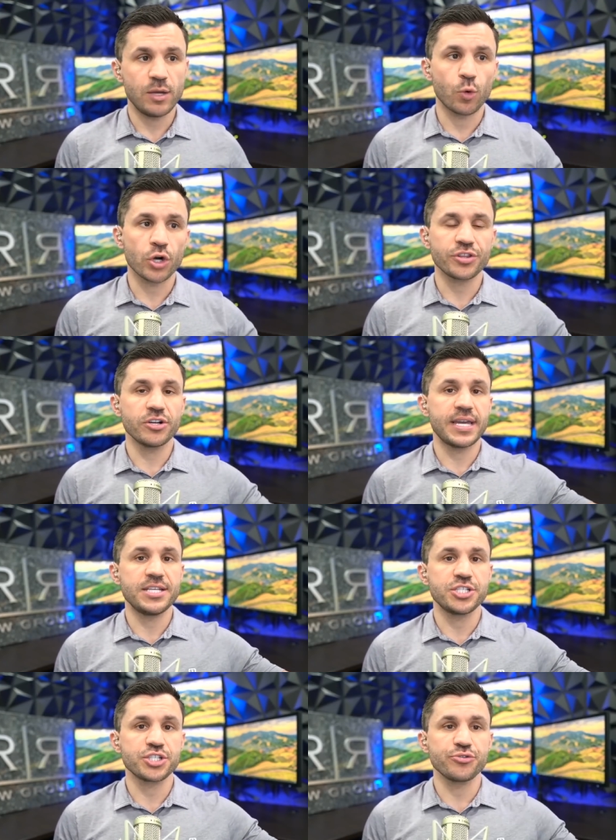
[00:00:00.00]
work their
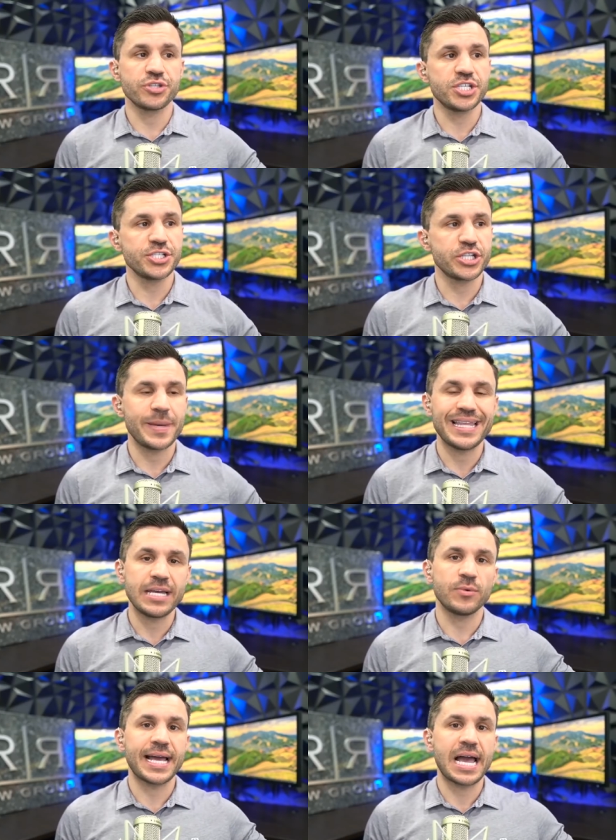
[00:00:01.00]
cases through the system. And
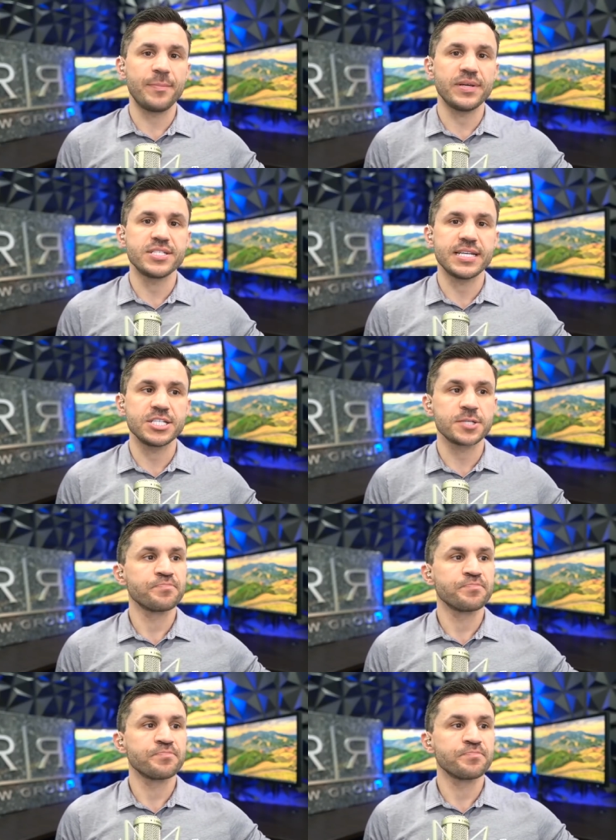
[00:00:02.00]
then what happens is